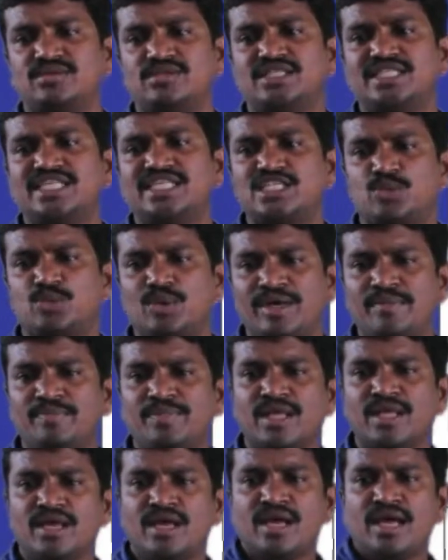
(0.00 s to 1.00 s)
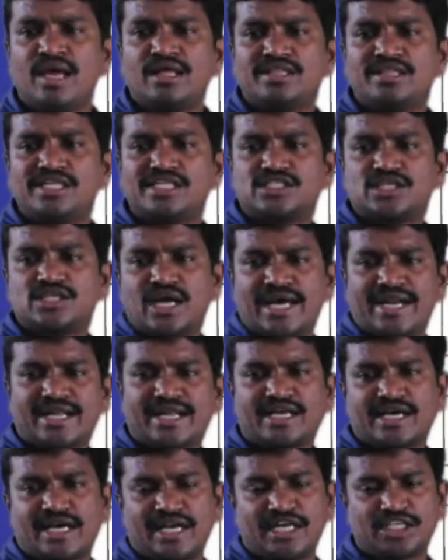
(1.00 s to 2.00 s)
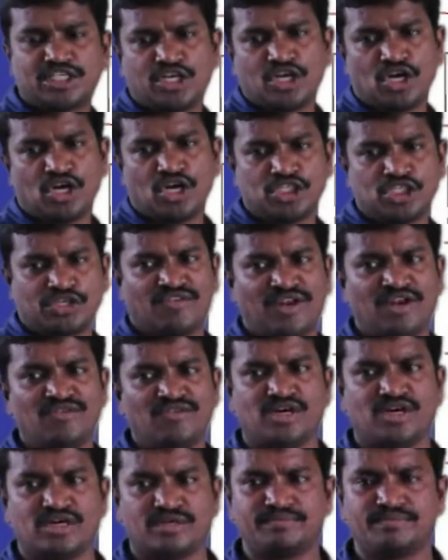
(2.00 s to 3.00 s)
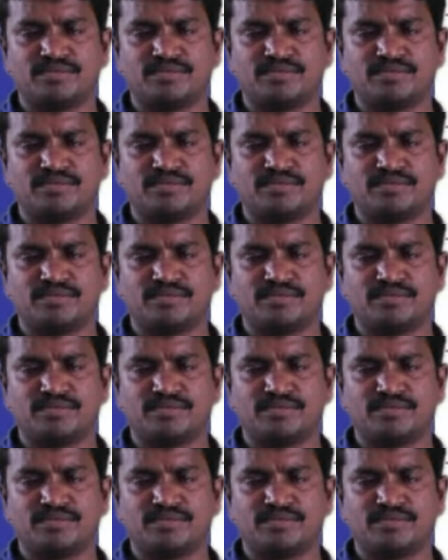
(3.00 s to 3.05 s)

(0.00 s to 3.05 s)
This way, this error correction logic will work.